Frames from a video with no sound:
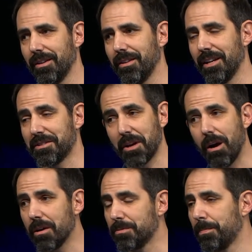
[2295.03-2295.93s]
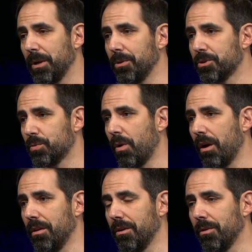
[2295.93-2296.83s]
That's a hard pill to
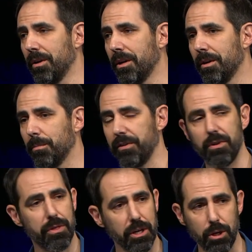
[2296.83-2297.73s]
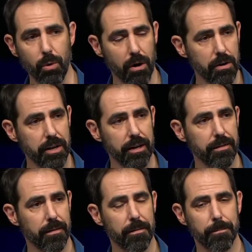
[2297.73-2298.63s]
swallow, but if you think you earned it,
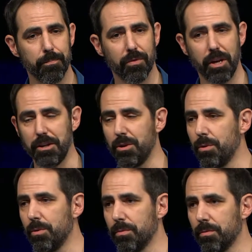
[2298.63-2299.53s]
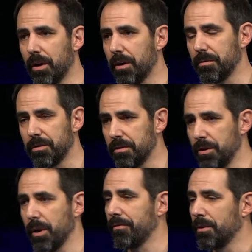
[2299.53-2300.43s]
then you, are,
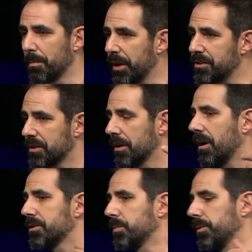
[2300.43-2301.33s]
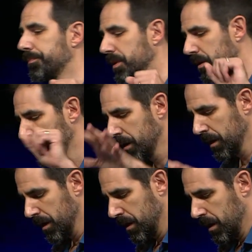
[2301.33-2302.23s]
you haven't embraced the gospel.
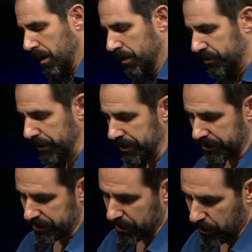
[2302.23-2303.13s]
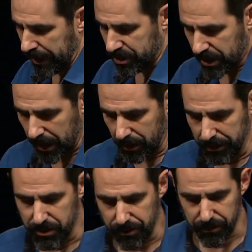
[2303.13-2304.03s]
So this is the great
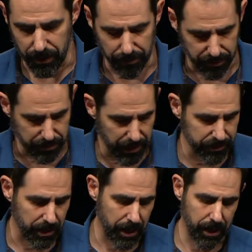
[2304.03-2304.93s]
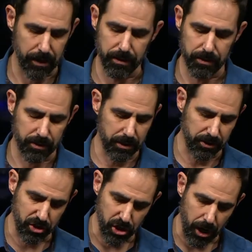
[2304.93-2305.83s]
challenge of the, of the days ahead is
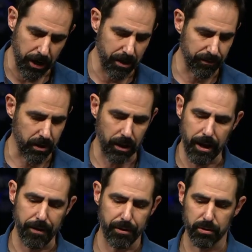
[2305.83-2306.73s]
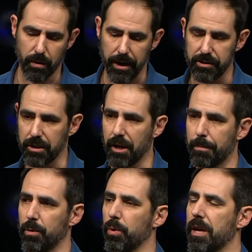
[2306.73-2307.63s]
this giant of Goliath is rising up
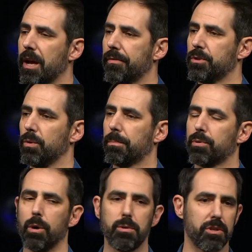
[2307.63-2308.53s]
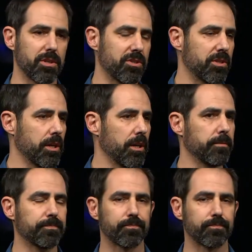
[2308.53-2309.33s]
and we have to approach this thing.